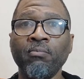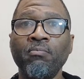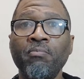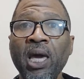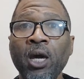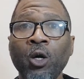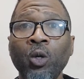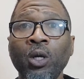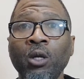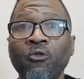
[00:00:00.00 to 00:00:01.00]
Male,
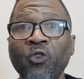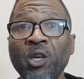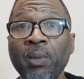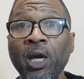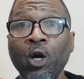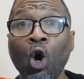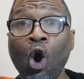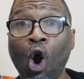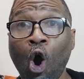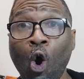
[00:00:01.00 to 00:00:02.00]
female,
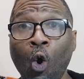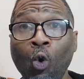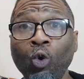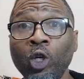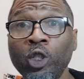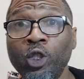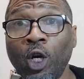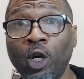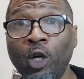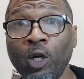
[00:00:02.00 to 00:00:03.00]
old,
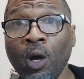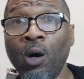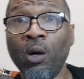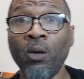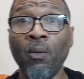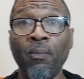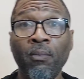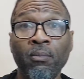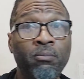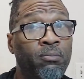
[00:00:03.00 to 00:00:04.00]
young.
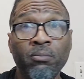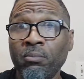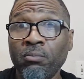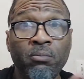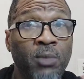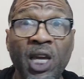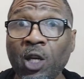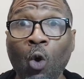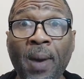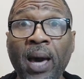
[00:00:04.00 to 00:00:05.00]
It
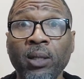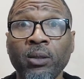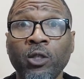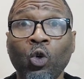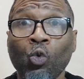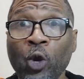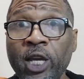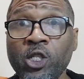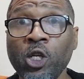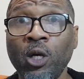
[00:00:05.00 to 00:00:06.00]
don't matter.
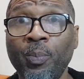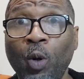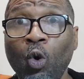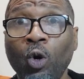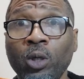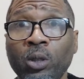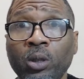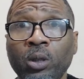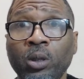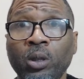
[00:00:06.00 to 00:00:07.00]
Rich, poor.
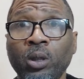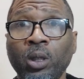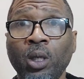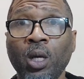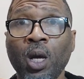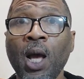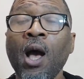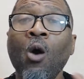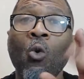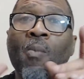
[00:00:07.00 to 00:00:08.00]

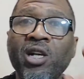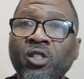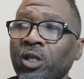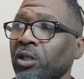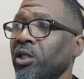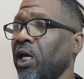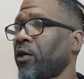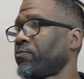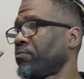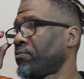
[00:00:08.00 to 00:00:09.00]
Where my sisters at?
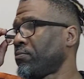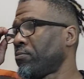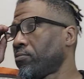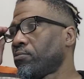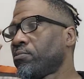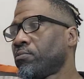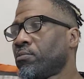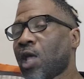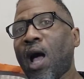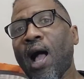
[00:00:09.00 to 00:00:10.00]

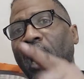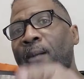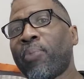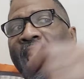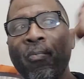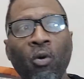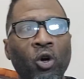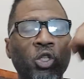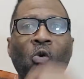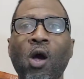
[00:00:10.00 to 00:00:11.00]
I got black
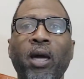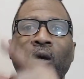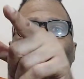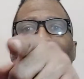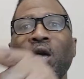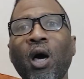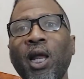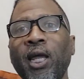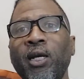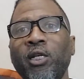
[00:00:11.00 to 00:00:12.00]
boys crying. Where y'all
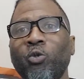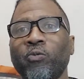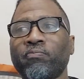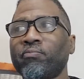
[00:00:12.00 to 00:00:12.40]
at in this one?